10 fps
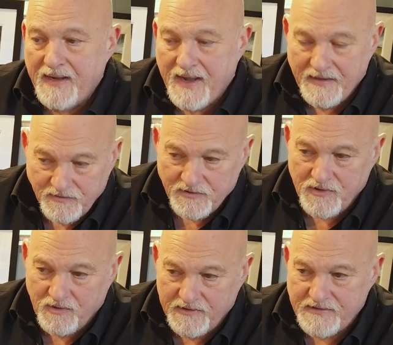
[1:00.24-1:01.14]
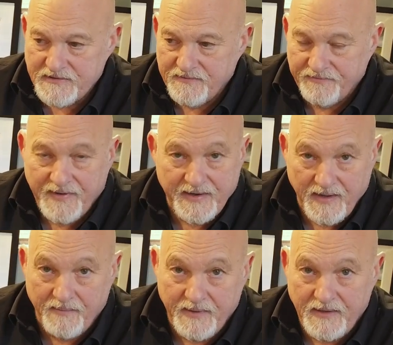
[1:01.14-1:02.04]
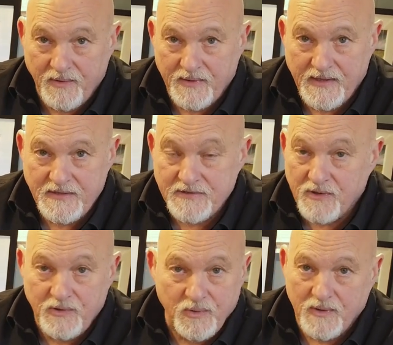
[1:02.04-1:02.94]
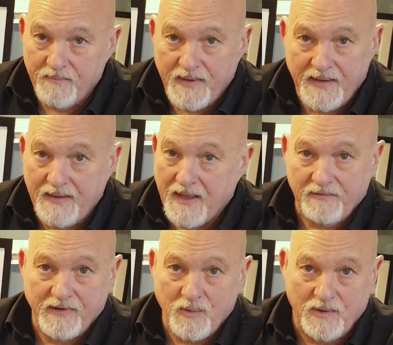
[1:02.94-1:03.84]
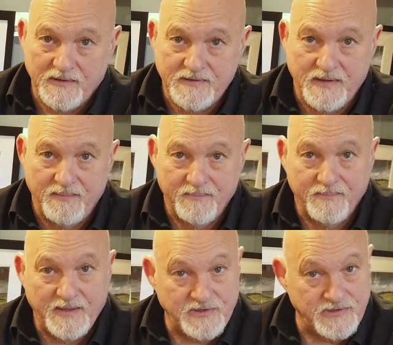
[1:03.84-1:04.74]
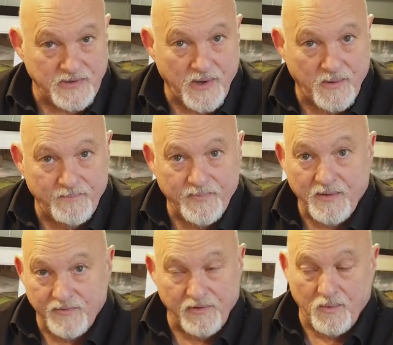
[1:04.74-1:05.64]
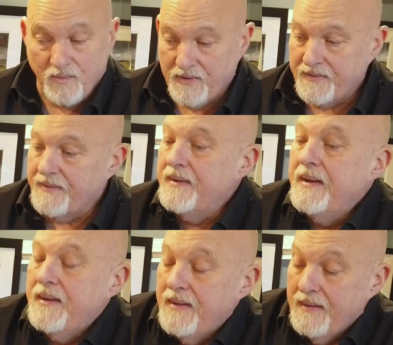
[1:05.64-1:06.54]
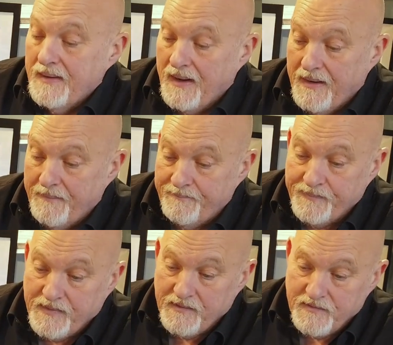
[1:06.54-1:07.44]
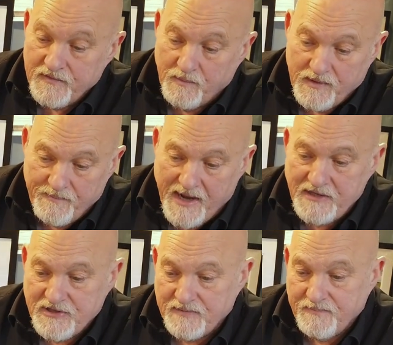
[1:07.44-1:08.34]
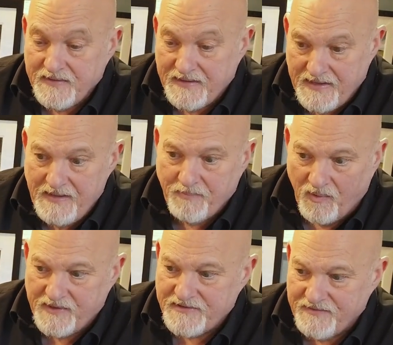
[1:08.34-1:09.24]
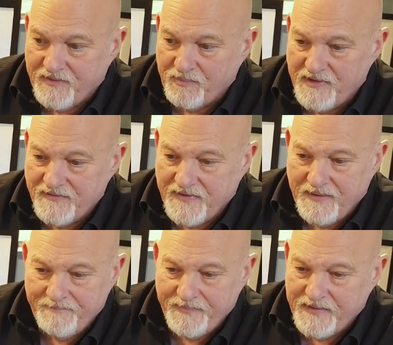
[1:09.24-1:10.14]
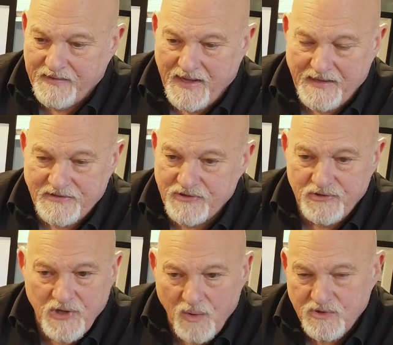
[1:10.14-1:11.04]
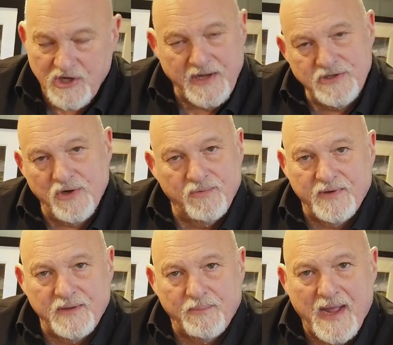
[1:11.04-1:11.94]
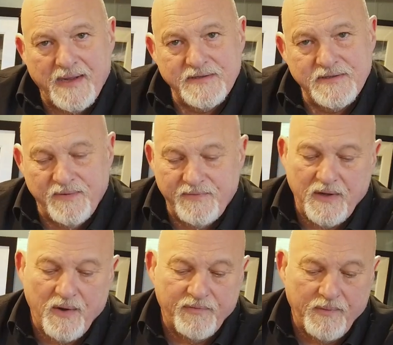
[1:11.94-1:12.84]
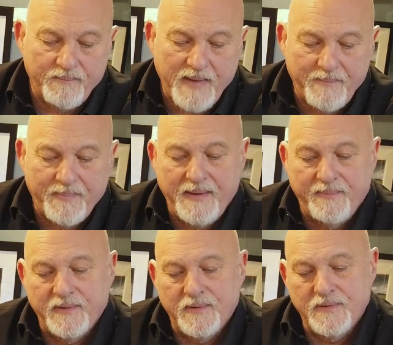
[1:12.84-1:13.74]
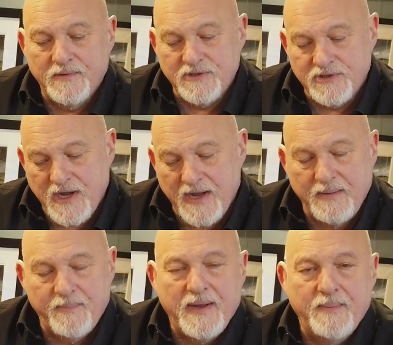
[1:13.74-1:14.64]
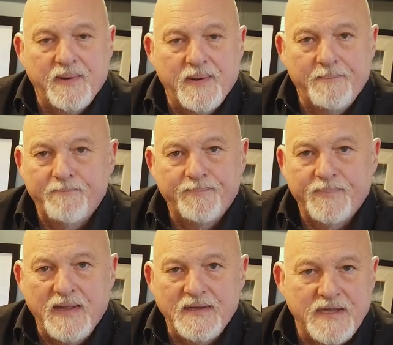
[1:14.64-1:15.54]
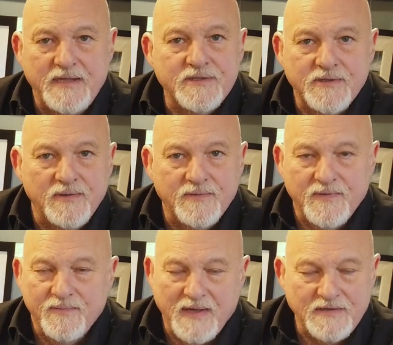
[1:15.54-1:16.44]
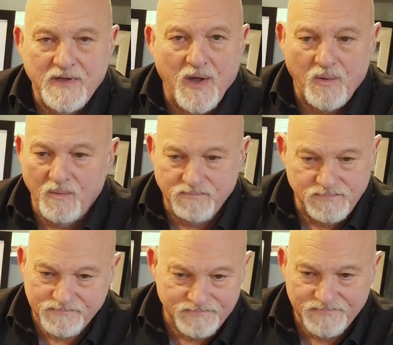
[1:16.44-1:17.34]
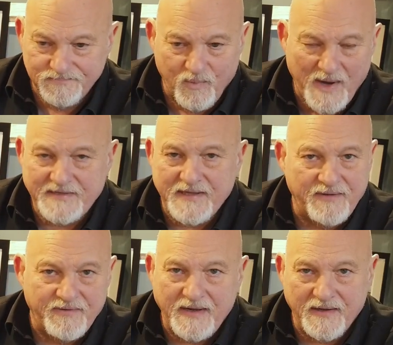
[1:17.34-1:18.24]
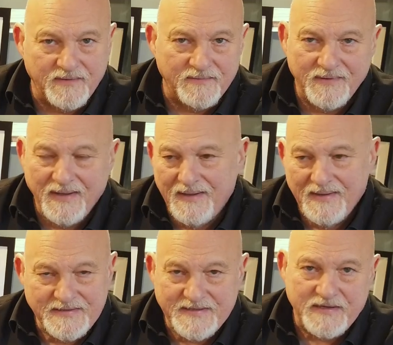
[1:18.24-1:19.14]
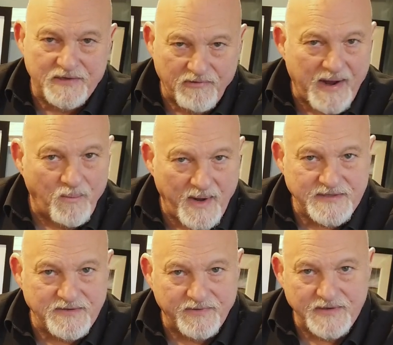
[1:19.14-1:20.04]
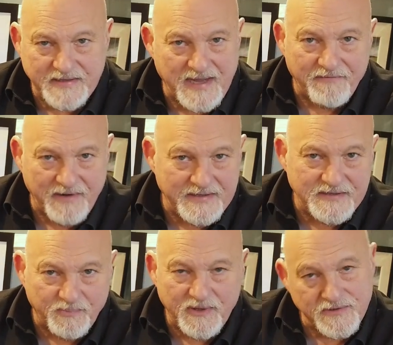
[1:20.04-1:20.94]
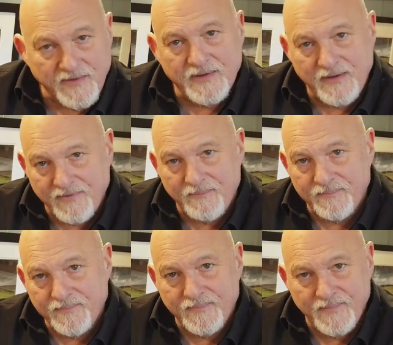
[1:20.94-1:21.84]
It handles all this fine art media with ease, so you can make gallery quality pictures at home of your own work. Some of the major key points of the printer: there's no changeover in the blacks. So if you go from matte paper to shiny paper, it's instant. There's no wasting of ink and sitting around waiting for it to get ready to print on the different,